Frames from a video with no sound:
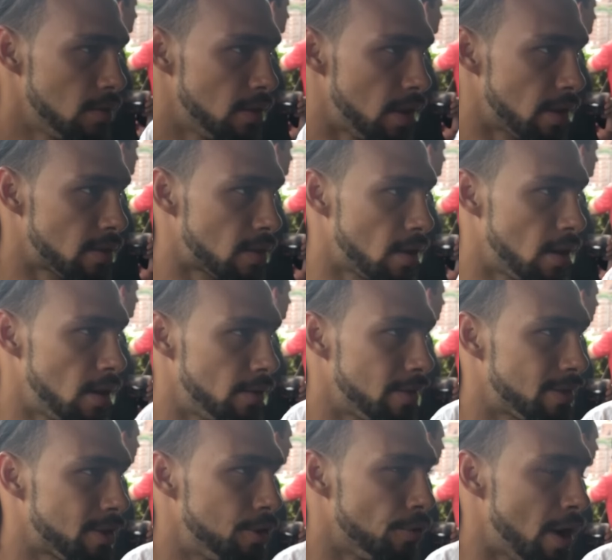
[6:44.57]
that's uh,
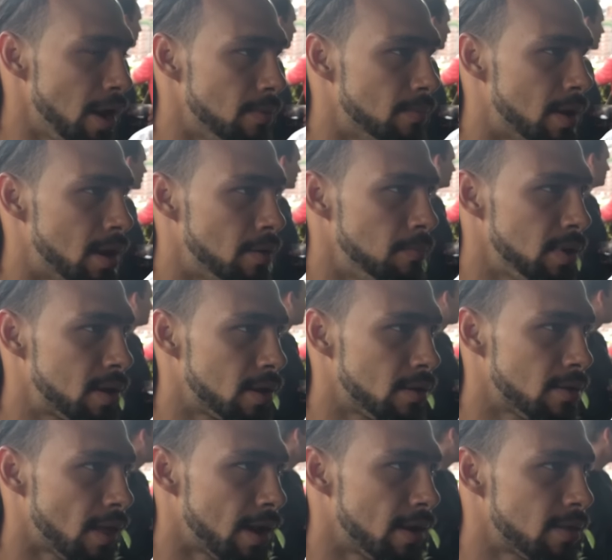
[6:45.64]
that's great, man.
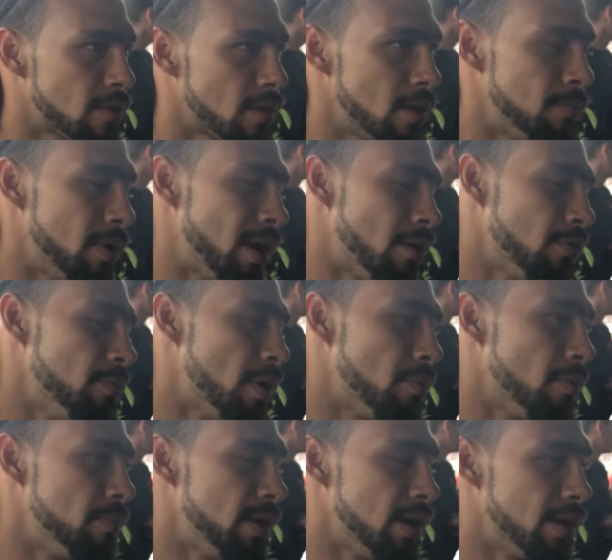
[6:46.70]
Because like I said, man, I
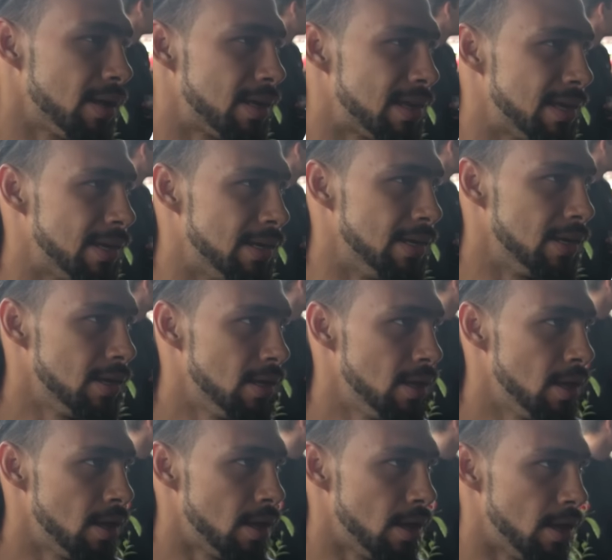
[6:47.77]
remember being a kid,
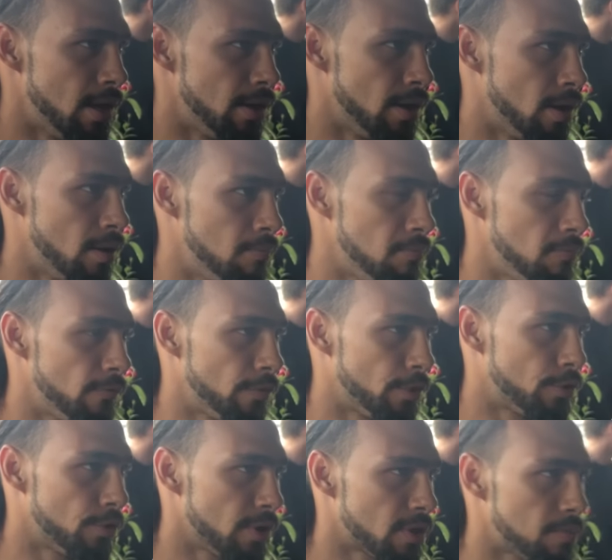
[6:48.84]
and um, for
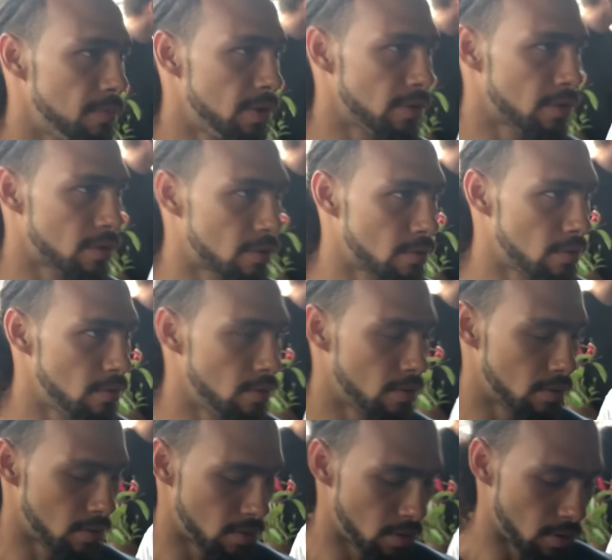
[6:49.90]
Christmas,
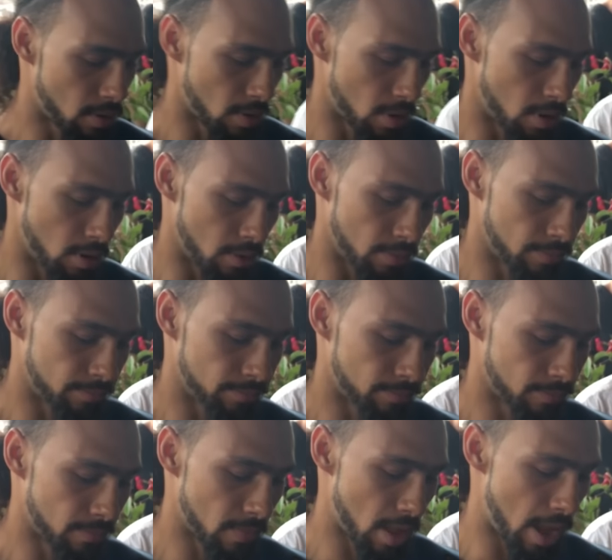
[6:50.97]
um,
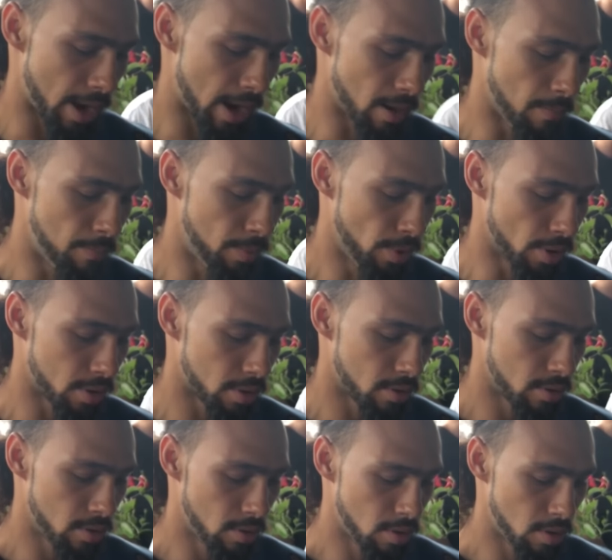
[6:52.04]
I got a book,
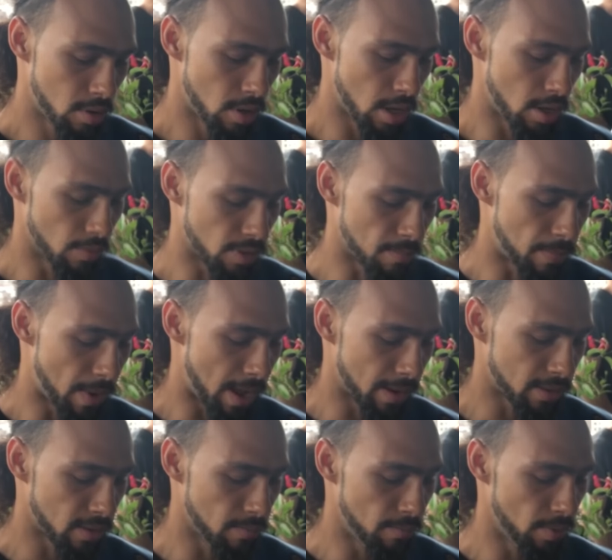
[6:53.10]
mm -hmm. and it was a
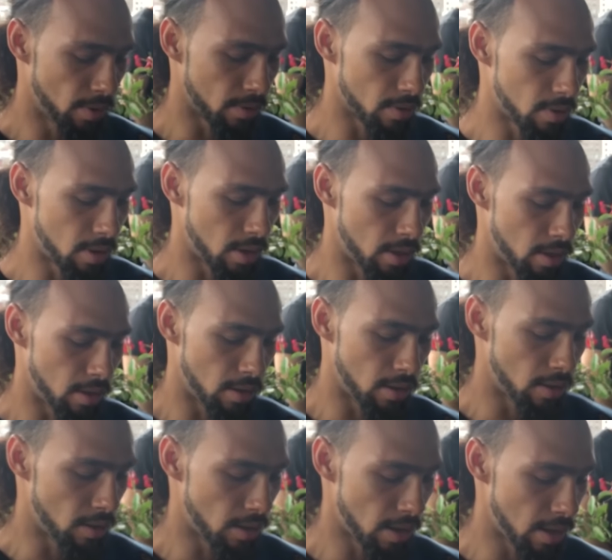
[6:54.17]
boxing book,
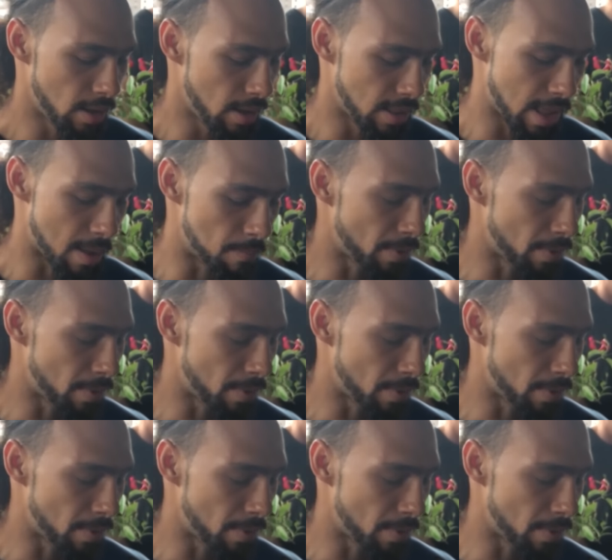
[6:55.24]
and they had